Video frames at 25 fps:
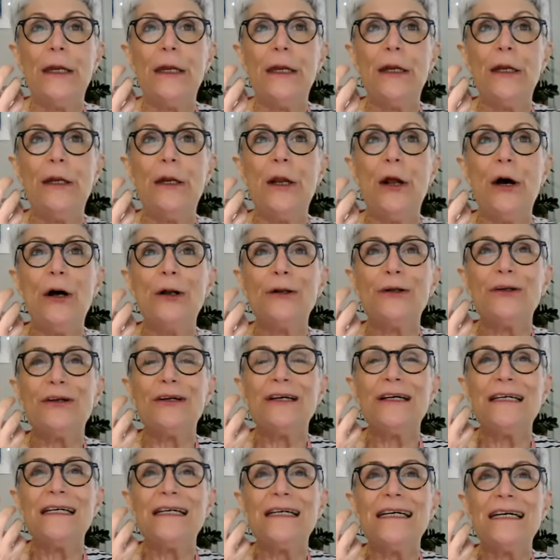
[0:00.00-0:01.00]
not
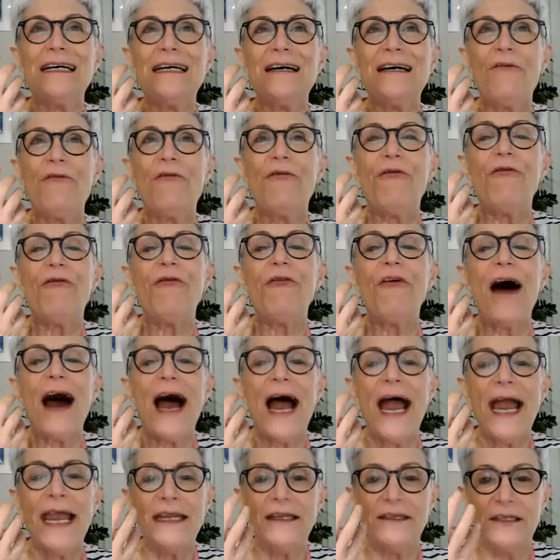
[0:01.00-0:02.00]

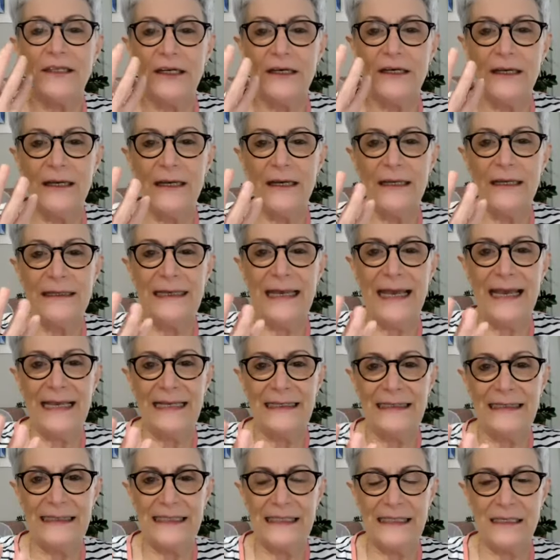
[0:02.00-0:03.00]
fight
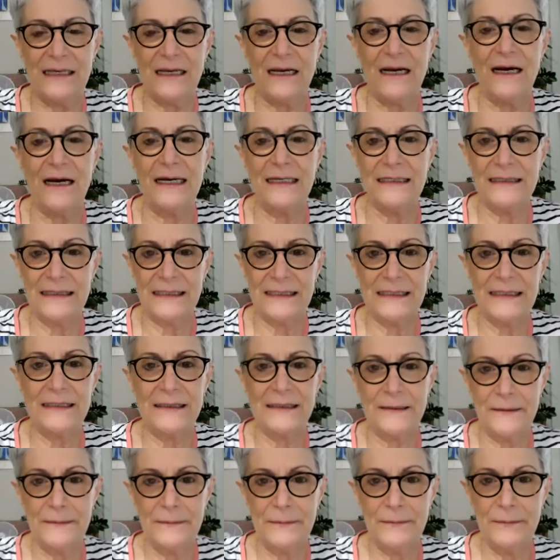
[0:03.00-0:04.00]
against
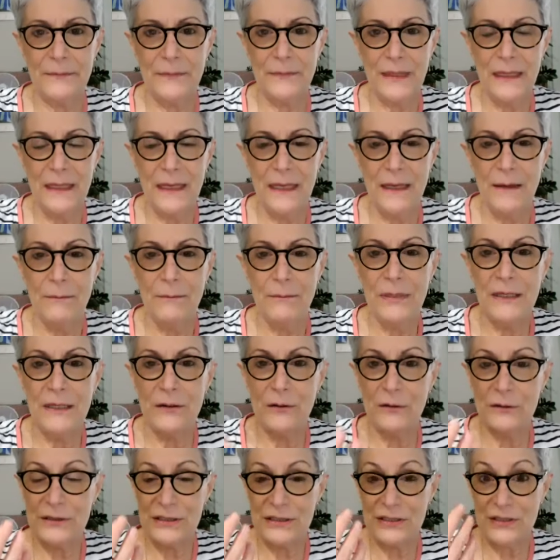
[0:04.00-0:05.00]
cancer,
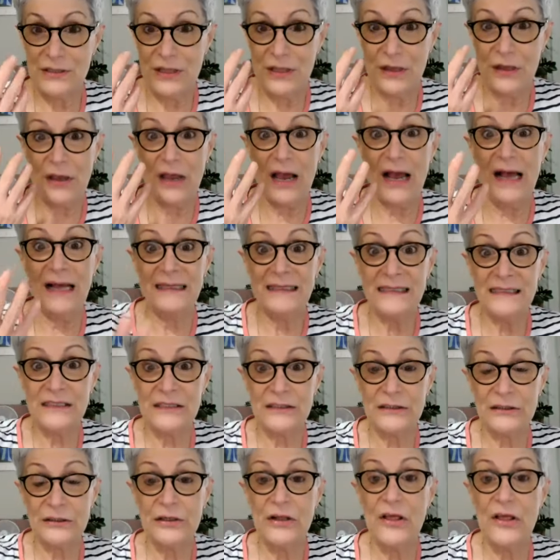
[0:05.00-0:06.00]
because the
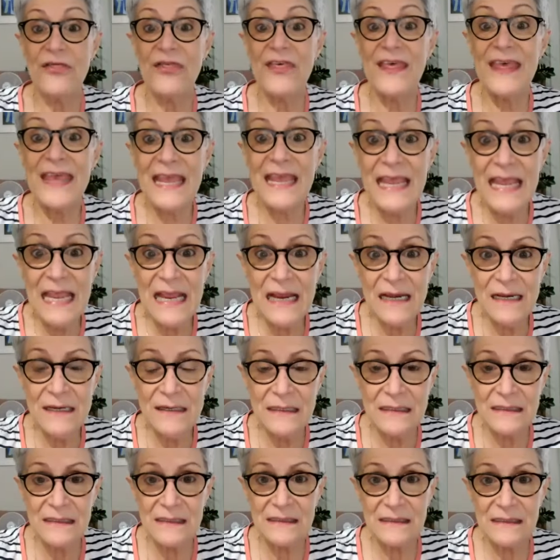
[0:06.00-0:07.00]
cancer, the
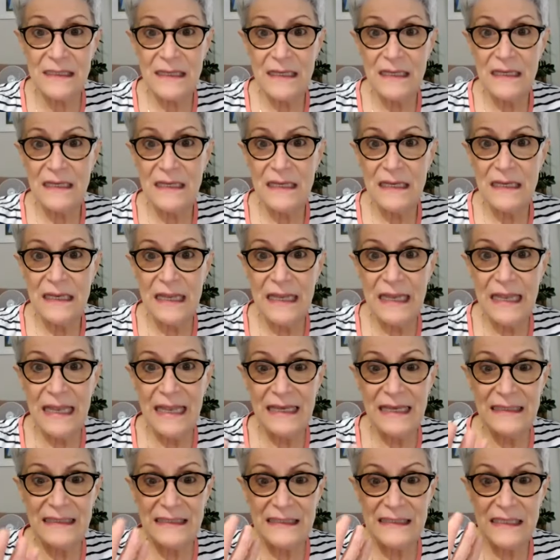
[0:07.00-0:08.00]
illness,
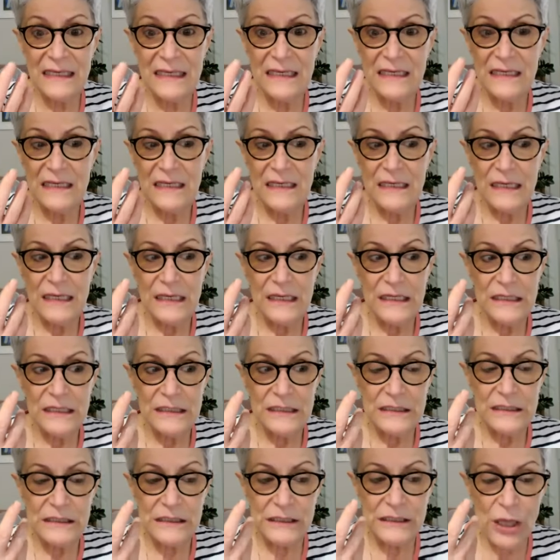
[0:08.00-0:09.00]
is
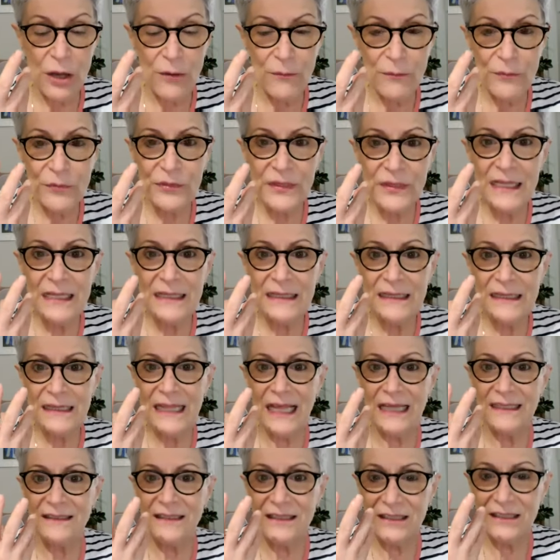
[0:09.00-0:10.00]
something
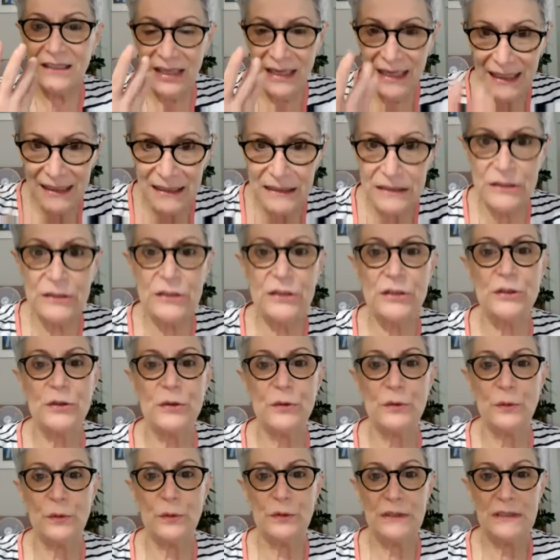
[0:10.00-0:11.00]
that tells
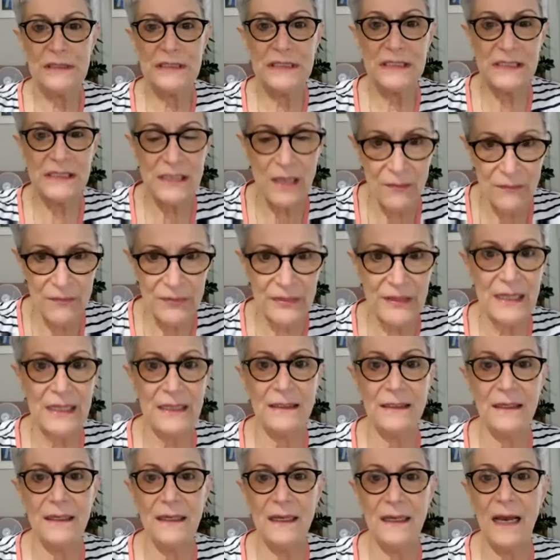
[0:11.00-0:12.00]
you
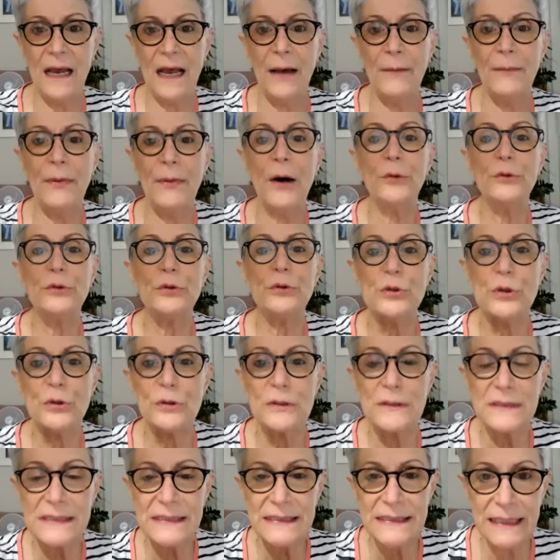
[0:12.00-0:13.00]
something about
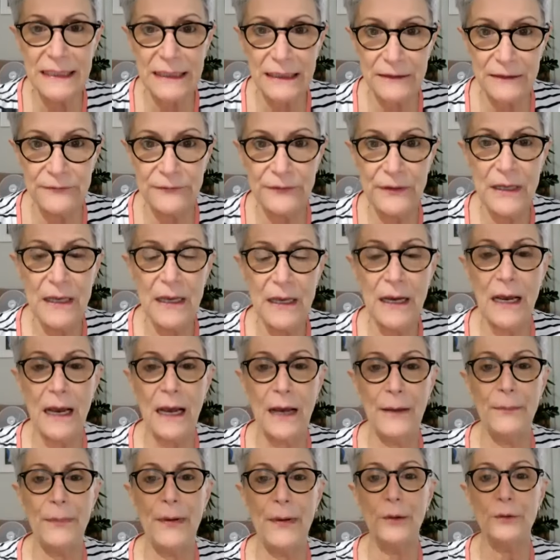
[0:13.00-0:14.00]
yourself,
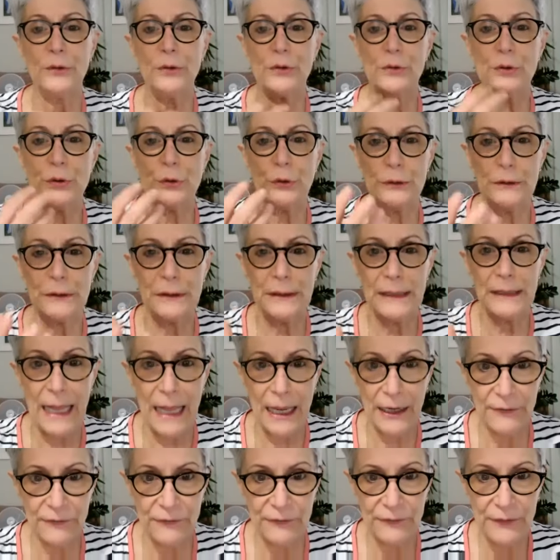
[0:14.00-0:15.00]
about your
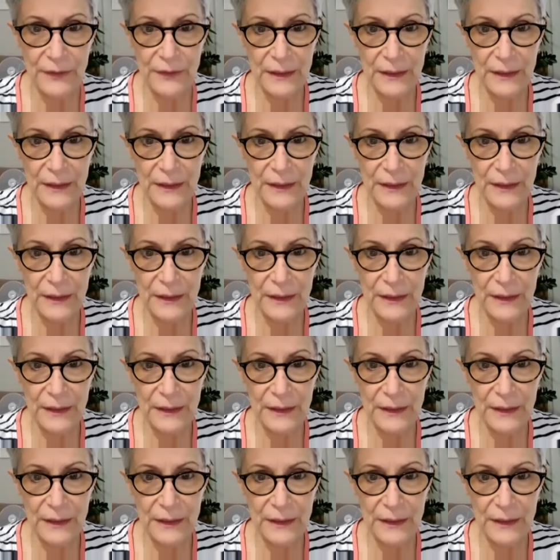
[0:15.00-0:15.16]
life.